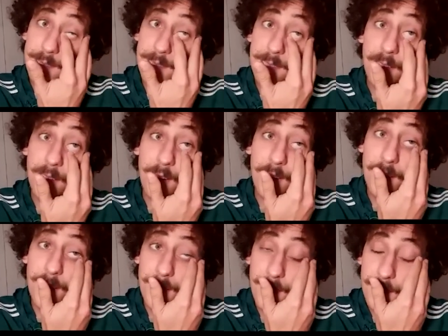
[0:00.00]

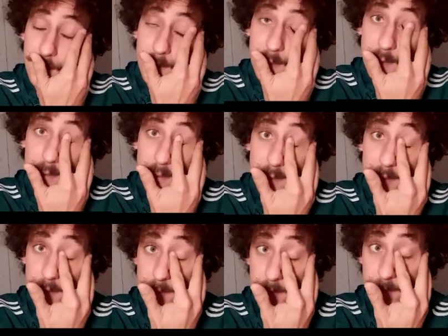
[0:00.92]

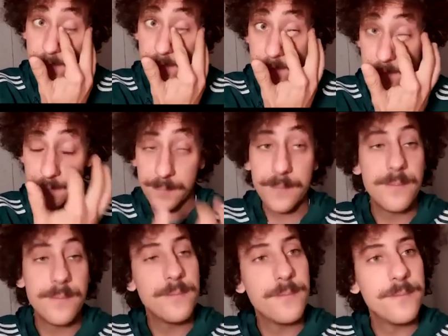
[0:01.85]

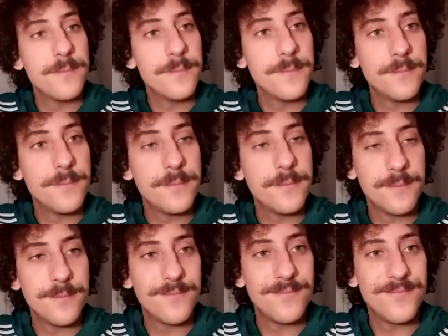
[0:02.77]

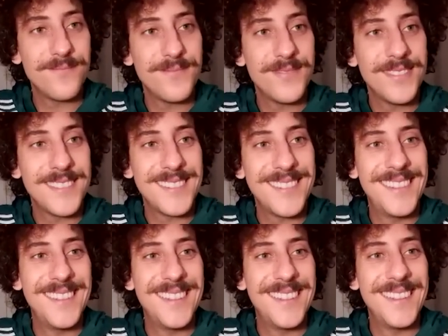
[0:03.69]

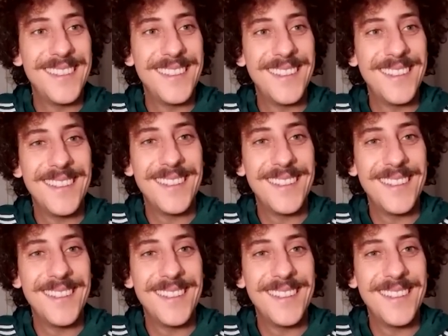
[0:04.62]
(not speaking)